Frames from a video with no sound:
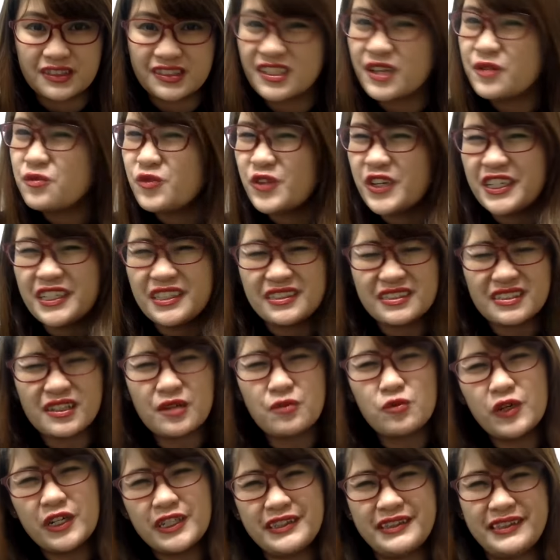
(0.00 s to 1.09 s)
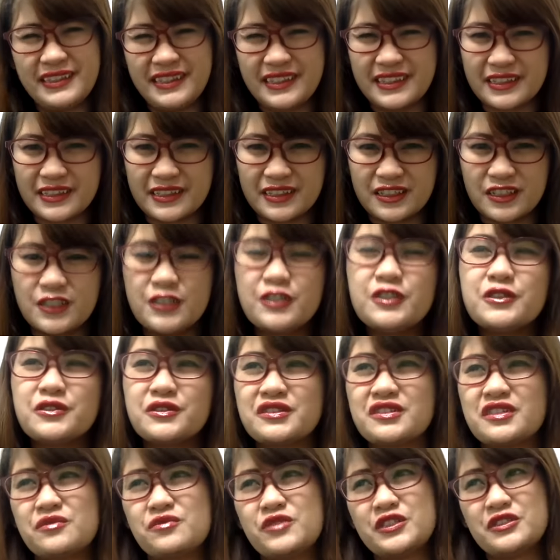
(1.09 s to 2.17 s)
Somewhere someone near,
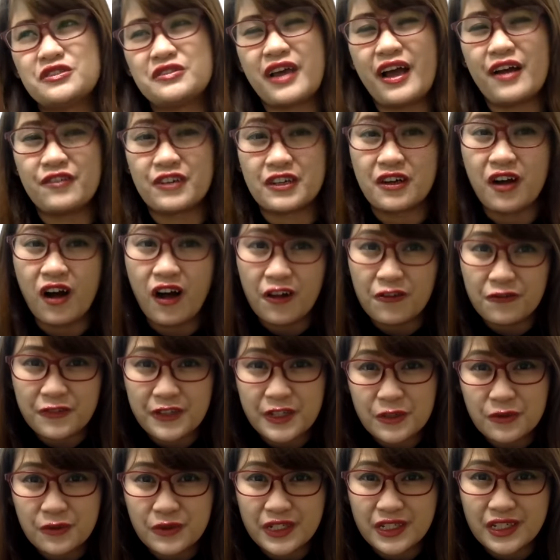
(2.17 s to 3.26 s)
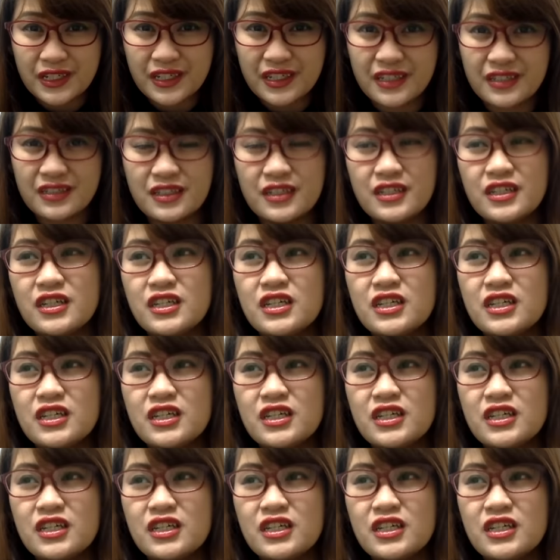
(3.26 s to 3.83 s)
someone to have a coffee with,